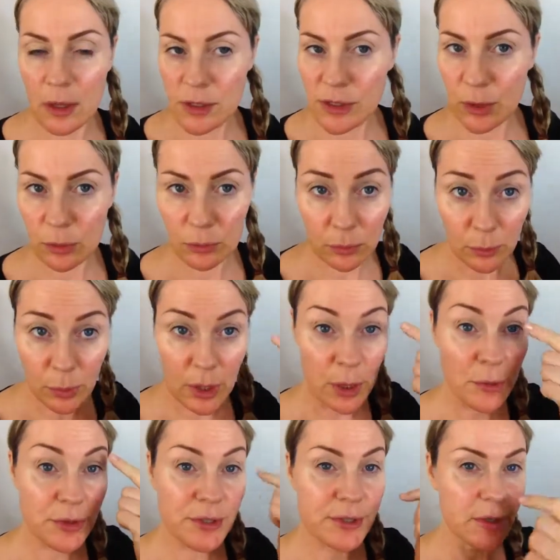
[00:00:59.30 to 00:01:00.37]
So
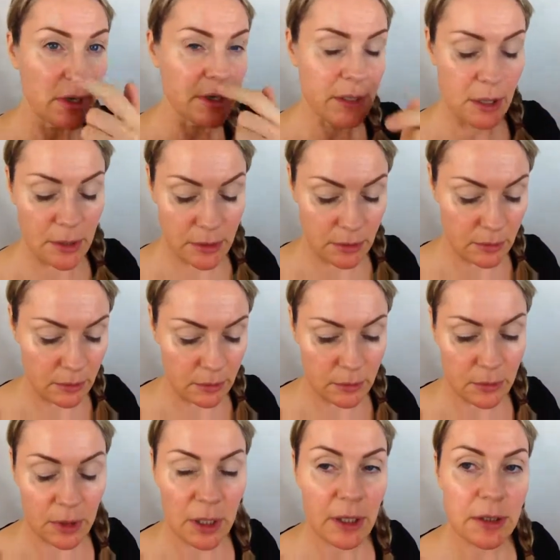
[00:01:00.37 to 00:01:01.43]
brows are done,
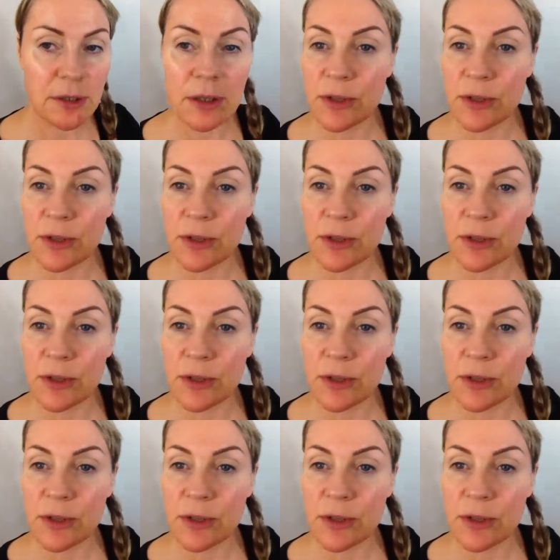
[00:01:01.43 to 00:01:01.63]
and